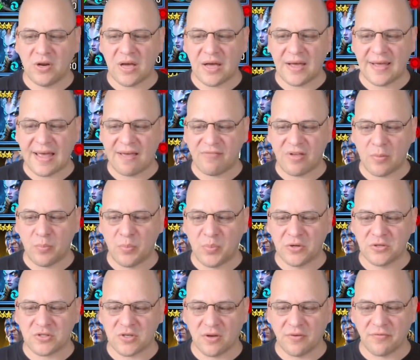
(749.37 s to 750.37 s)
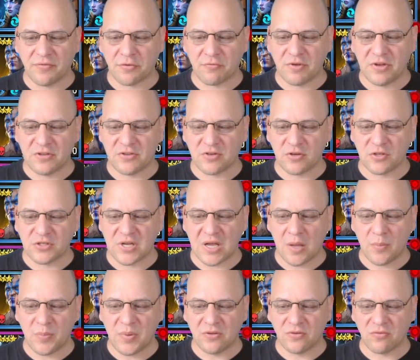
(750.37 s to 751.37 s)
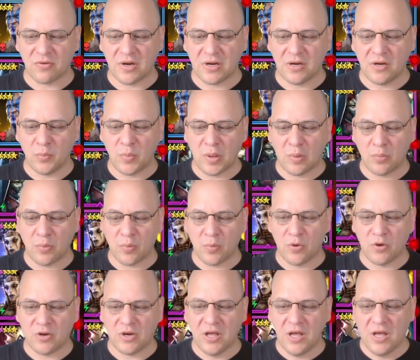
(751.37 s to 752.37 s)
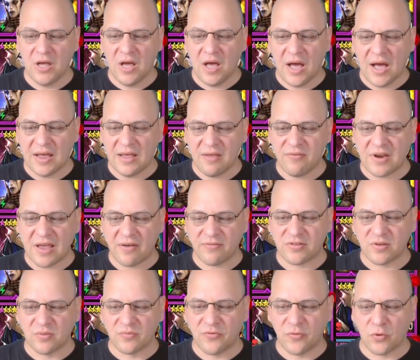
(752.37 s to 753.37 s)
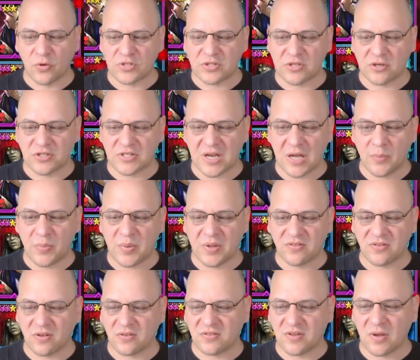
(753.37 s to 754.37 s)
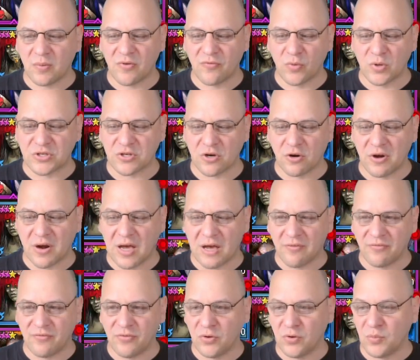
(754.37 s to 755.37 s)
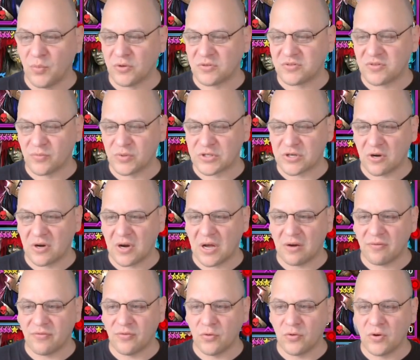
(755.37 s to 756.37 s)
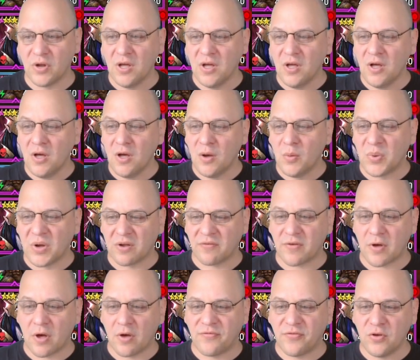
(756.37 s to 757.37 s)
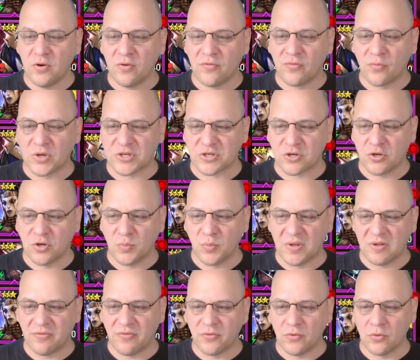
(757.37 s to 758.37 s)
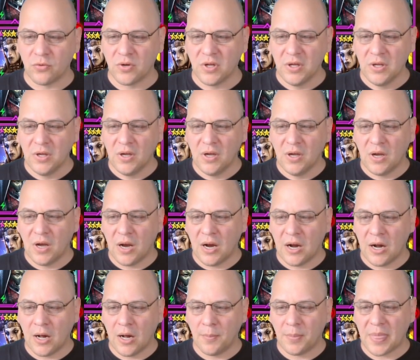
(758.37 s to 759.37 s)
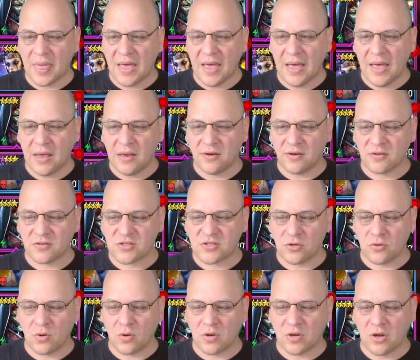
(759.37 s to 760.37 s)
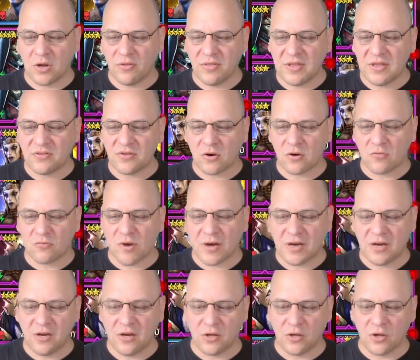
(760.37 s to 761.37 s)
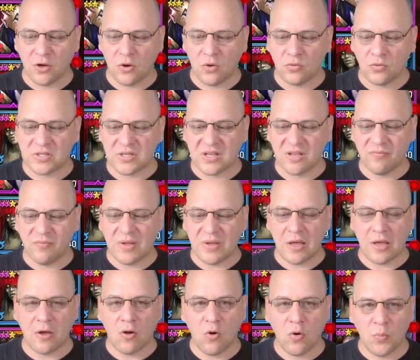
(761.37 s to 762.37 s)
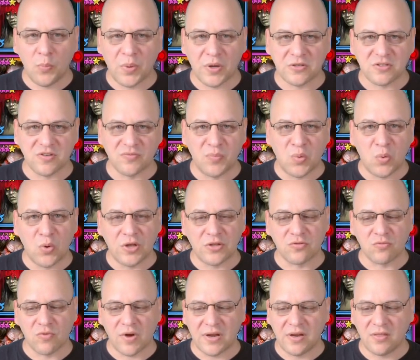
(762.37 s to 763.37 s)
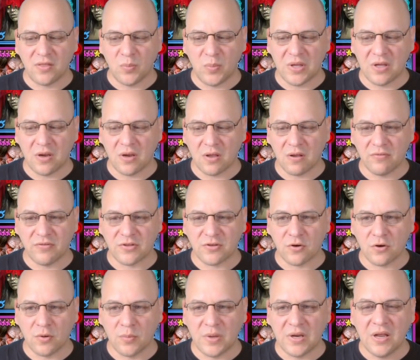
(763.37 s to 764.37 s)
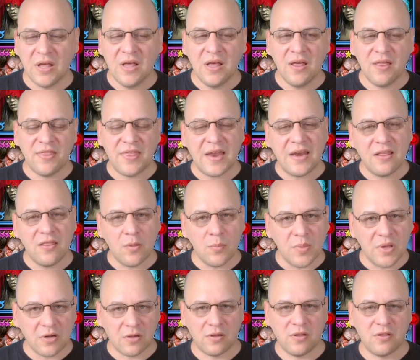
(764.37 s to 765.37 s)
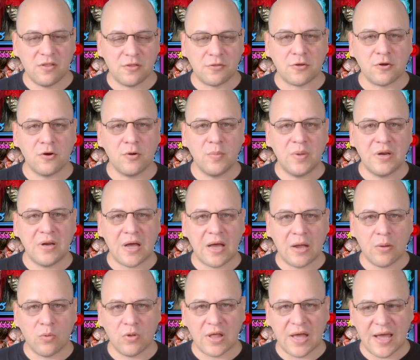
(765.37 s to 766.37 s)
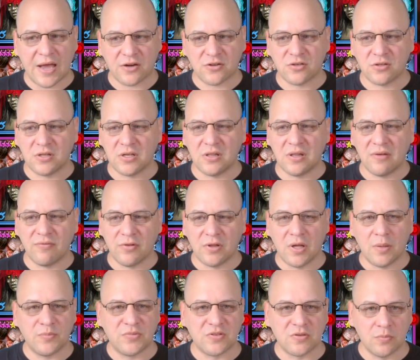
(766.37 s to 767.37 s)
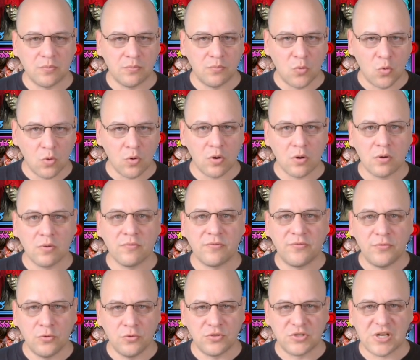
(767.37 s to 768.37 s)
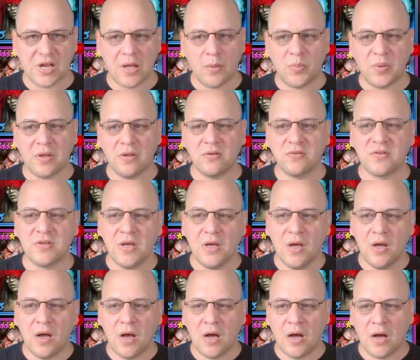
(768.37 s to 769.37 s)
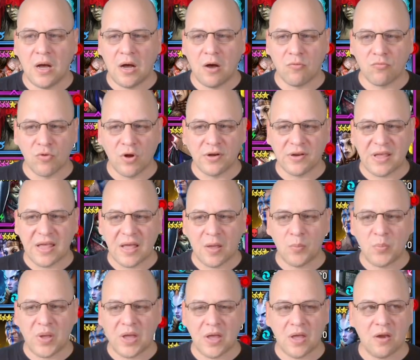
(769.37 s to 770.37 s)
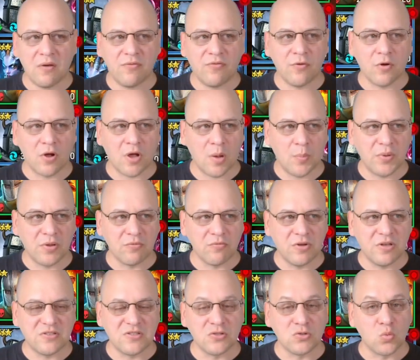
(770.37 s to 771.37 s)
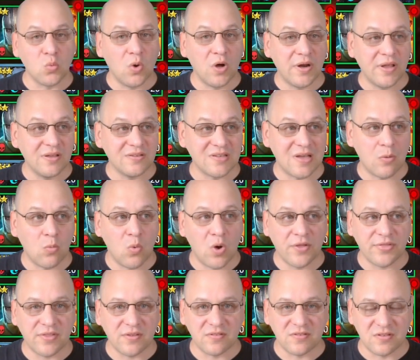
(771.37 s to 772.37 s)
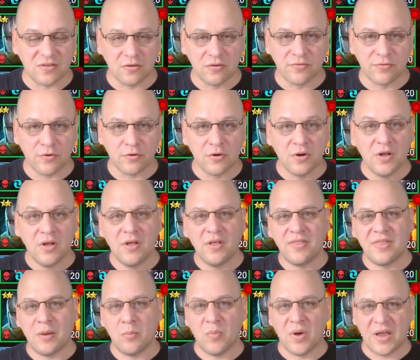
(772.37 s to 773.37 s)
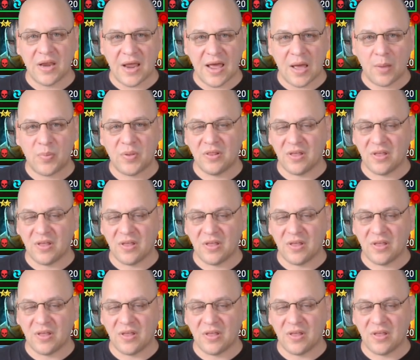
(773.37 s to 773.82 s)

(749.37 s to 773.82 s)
I have a bunch of 3-star champions ready to be promoted. I even have some 4-star champions, some of which are not food, most of which are not food, but a few of which could be food. And so, these are ready to go to give me a whole bunch of points right at the beginning of the tournament. Then in the middle of the tournament, I will actually level up some more food champions. I'll run campaign for a couple of reasons. One is I want the silver that might happen.